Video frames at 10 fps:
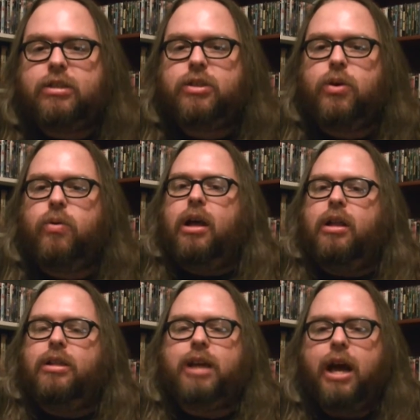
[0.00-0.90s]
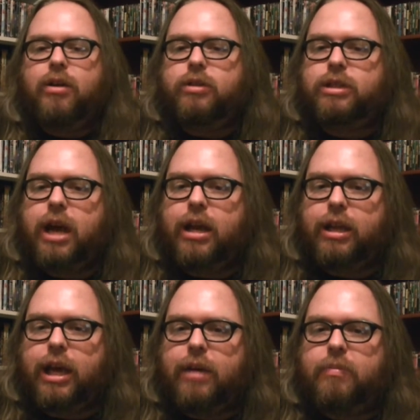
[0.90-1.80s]
So the title is kind of
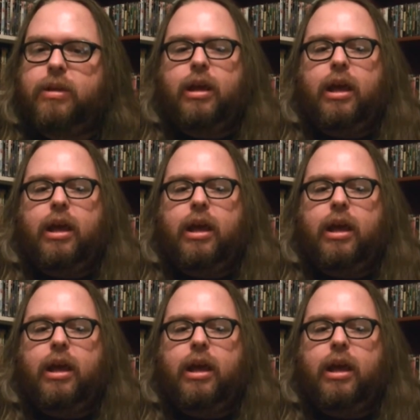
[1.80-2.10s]
lame,